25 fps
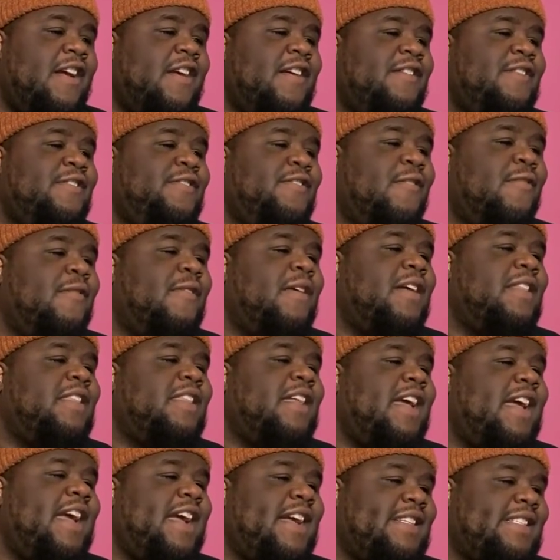During
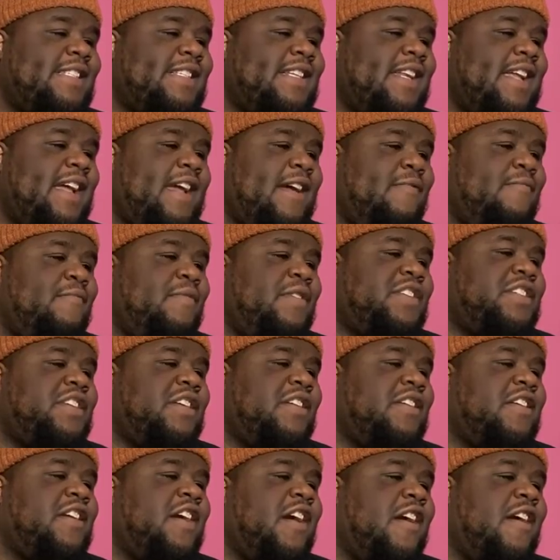the incident, which
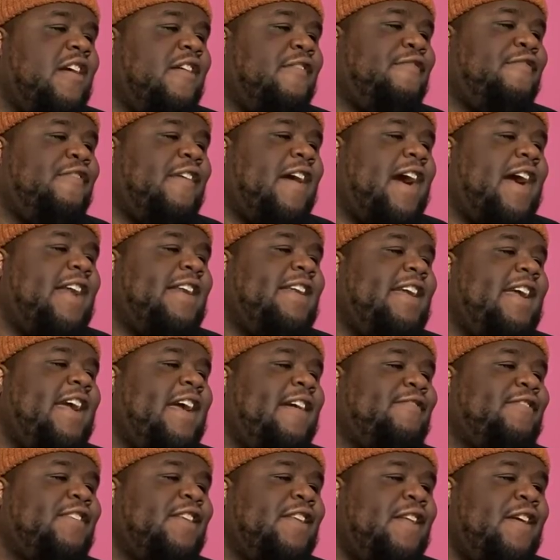occurred Friday
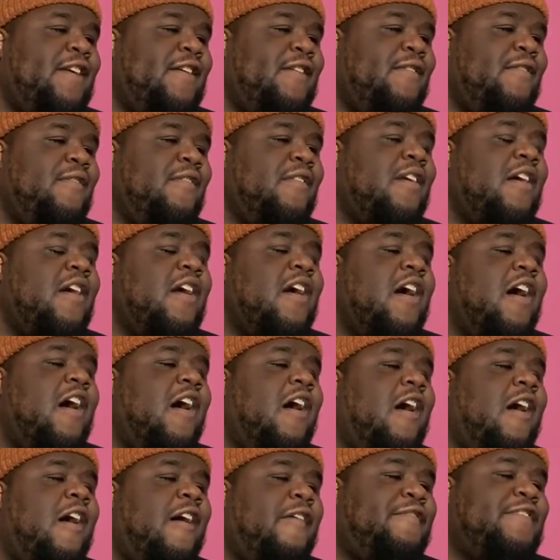afternoon,
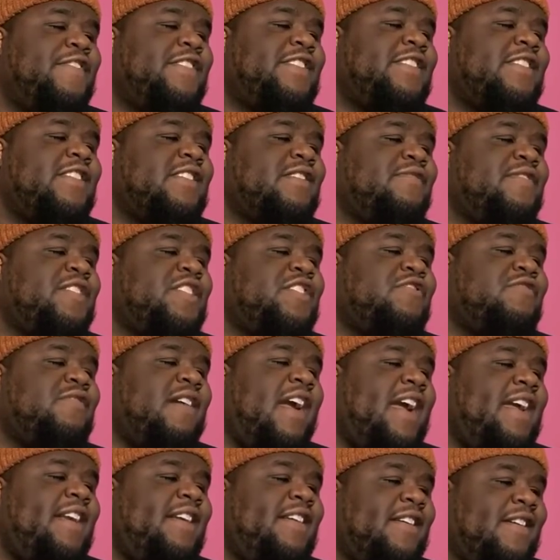officers
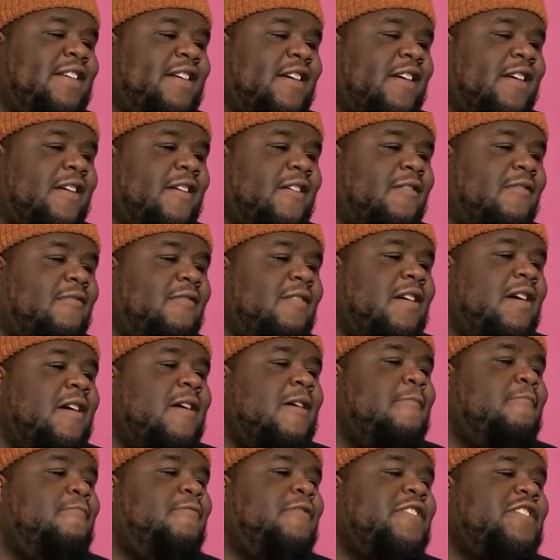restrained the girl,
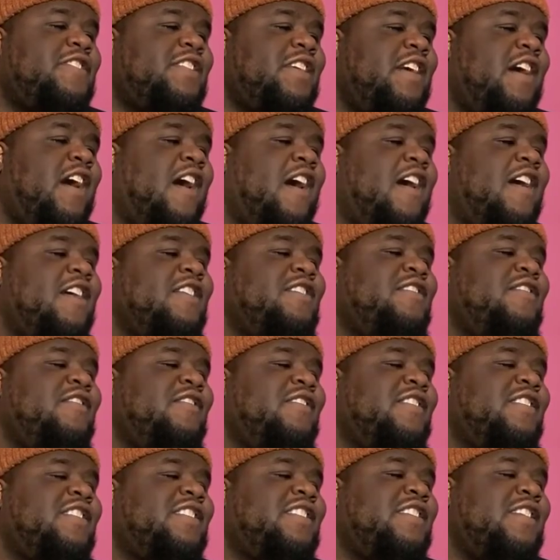pushing her
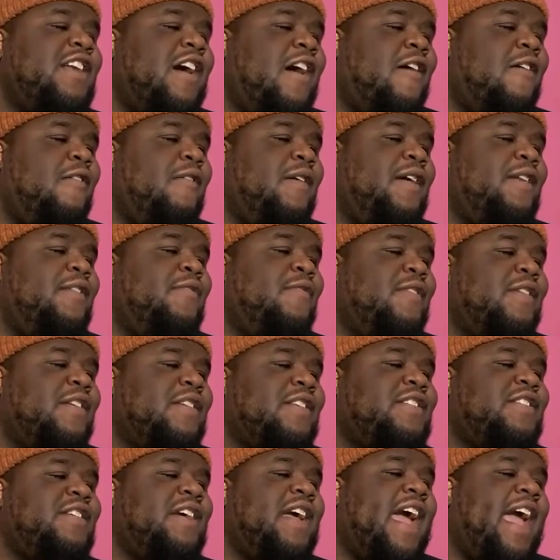into the snow in
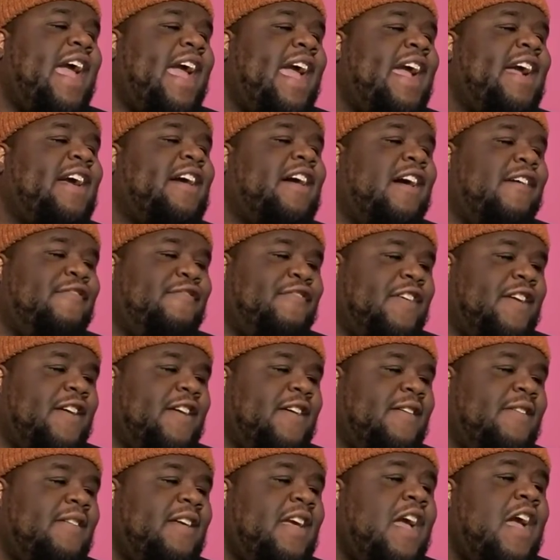order to handcuff
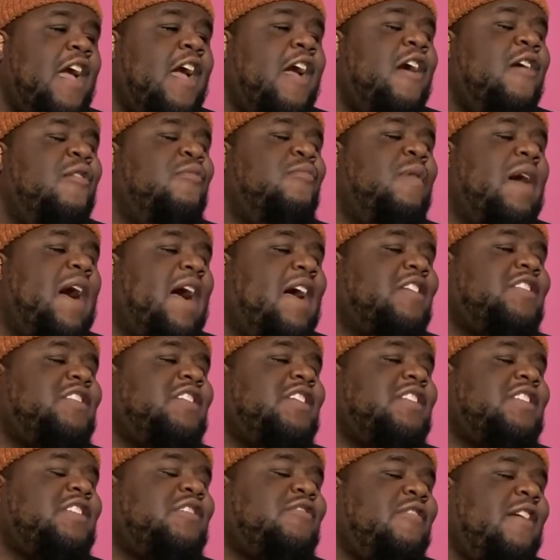her. While
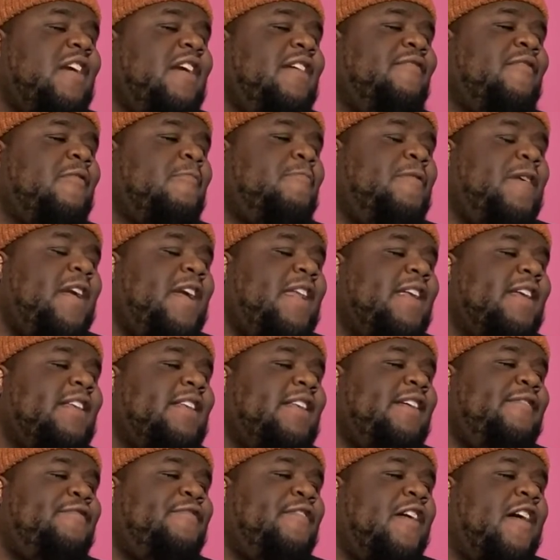she screamed
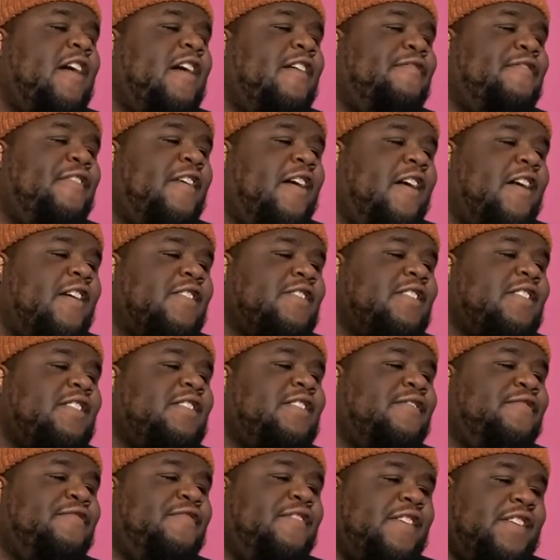repeatedly for her father,
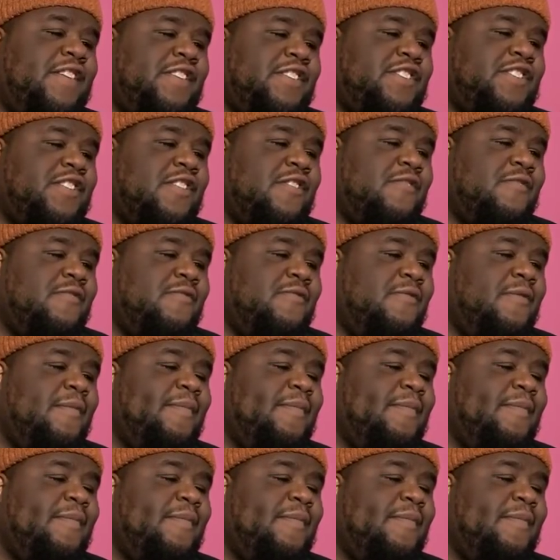the footage showed.